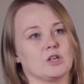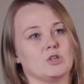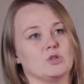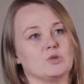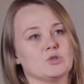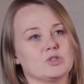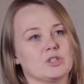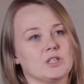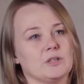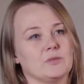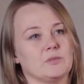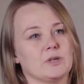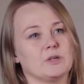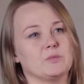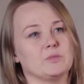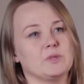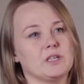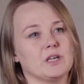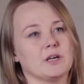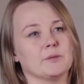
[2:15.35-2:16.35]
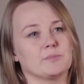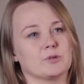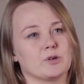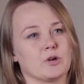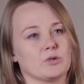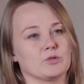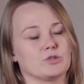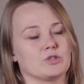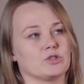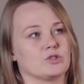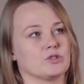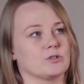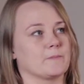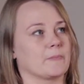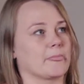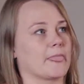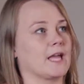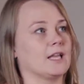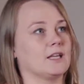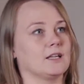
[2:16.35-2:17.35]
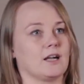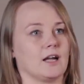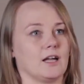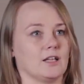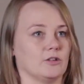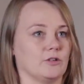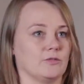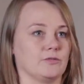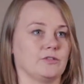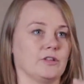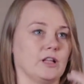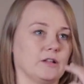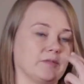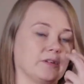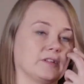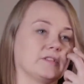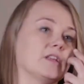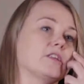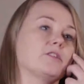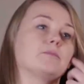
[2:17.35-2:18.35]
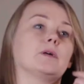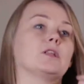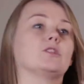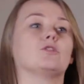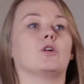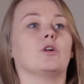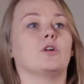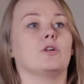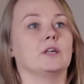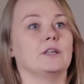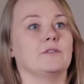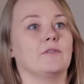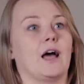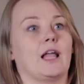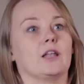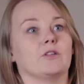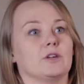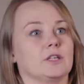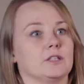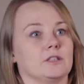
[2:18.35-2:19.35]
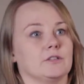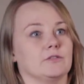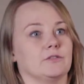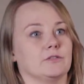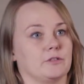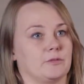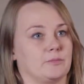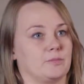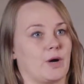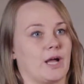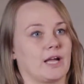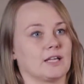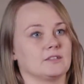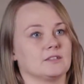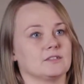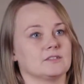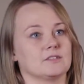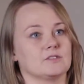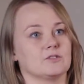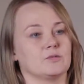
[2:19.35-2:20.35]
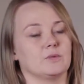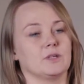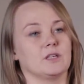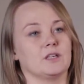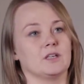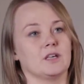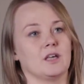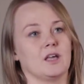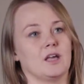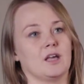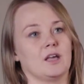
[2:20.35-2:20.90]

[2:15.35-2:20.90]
usually when we approach any kind of self-assessment or evaluative practices, we